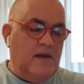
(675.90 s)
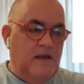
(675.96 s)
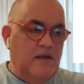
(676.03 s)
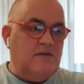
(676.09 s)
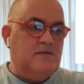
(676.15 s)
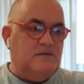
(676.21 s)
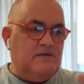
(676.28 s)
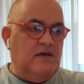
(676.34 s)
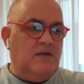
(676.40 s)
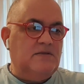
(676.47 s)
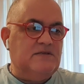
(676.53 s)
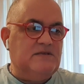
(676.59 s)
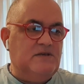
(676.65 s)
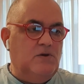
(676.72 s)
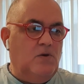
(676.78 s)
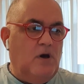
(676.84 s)
And it
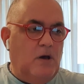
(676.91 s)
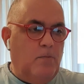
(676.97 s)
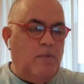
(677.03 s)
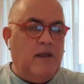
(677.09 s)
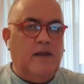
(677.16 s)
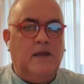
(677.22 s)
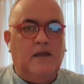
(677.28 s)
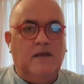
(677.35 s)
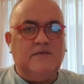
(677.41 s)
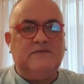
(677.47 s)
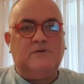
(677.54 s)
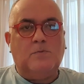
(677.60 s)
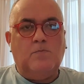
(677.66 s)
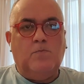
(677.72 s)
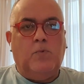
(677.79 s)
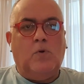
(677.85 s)
tells you how many
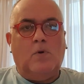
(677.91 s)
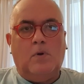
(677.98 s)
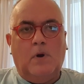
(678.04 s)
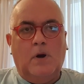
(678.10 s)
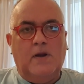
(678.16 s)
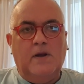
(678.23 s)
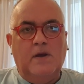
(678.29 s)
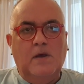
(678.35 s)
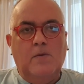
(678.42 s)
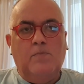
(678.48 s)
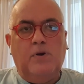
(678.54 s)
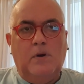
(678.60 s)
kids are born